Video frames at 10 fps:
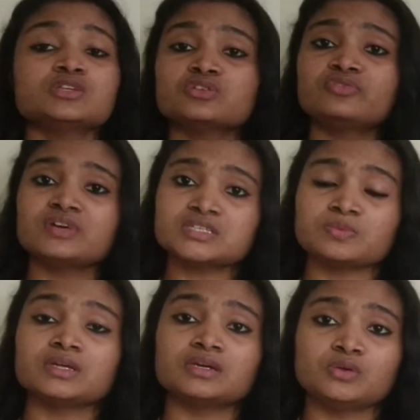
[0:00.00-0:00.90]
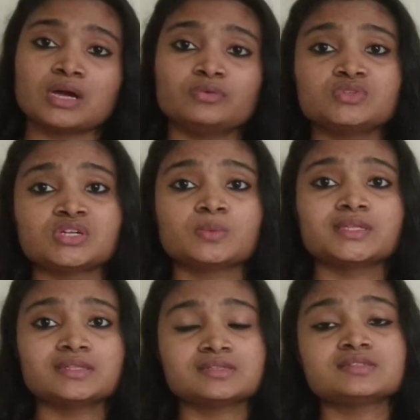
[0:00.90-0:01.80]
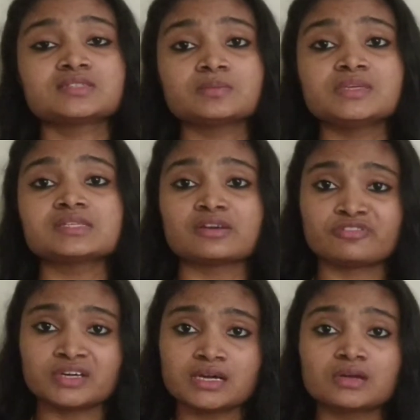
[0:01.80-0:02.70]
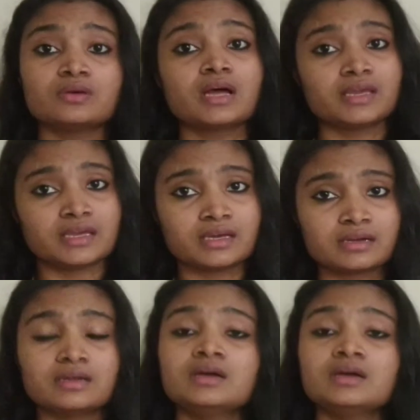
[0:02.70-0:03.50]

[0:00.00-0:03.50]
So, first, you have to check whether the system is FIR or IAR.